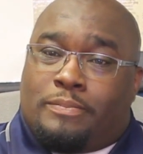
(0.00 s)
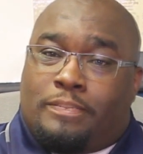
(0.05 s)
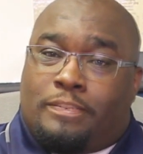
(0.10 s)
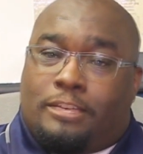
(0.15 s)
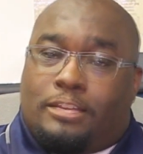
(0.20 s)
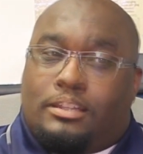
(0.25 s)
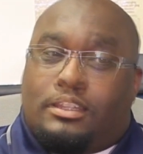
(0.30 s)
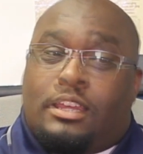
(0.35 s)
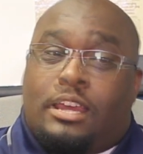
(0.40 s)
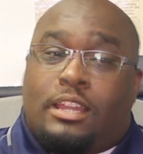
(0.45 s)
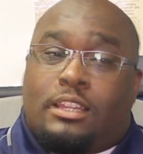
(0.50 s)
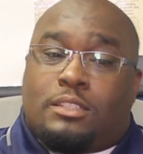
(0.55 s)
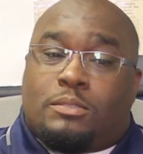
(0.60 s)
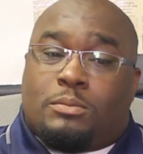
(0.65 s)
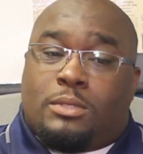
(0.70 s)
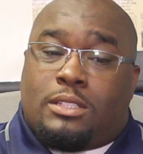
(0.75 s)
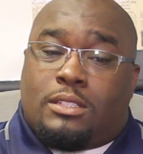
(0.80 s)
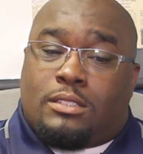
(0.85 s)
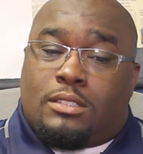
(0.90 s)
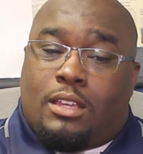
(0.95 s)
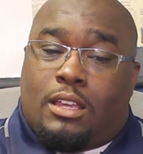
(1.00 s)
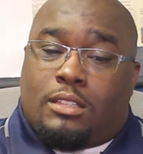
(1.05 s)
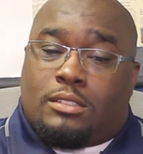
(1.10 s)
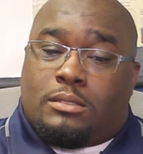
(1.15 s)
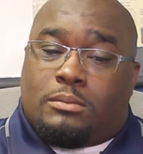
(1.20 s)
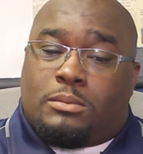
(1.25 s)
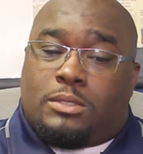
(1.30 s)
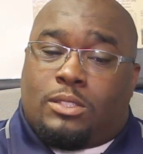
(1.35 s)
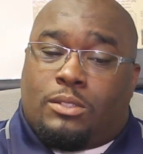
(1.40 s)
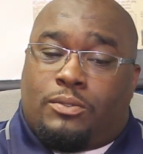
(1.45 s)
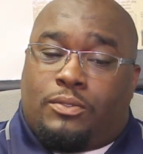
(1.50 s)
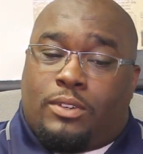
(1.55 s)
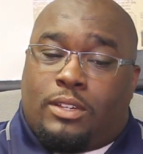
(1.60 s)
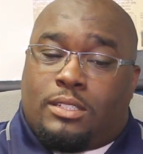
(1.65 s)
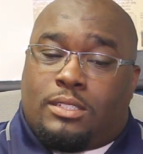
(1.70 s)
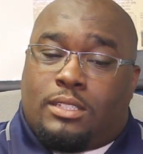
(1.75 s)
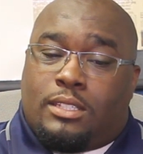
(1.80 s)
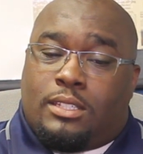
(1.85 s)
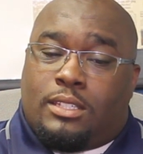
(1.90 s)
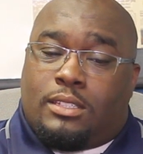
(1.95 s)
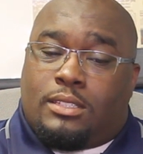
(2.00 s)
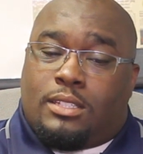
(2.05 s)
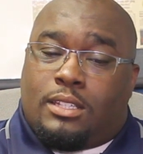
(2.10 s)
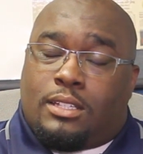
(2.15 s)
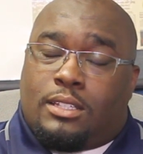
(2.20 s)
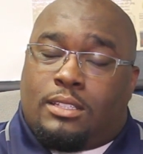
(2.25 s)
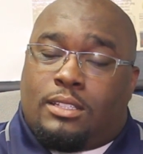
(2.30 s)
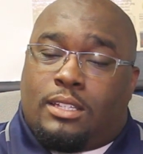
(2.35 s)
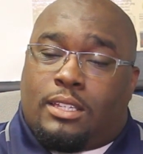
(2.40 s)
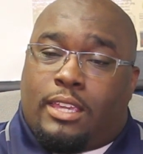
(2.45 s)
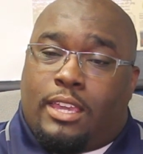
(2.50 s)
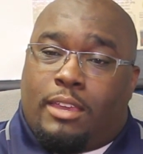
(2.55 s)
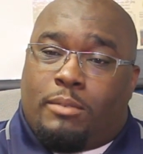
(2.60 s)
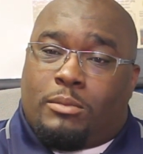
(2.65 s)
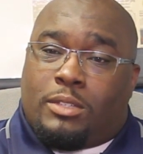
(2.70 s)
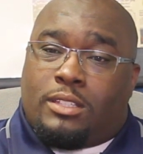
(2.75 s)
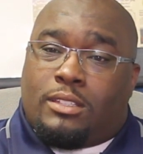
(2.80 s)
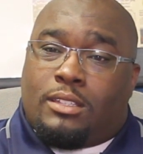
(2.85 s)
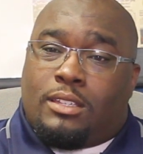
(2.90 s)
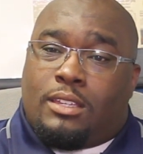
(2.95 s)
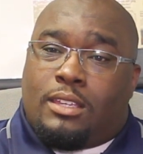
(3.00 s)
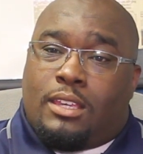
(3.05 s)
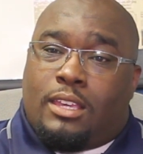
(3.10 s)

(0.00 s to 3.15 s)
Dr. Smith is awesome. So first he took a look at me,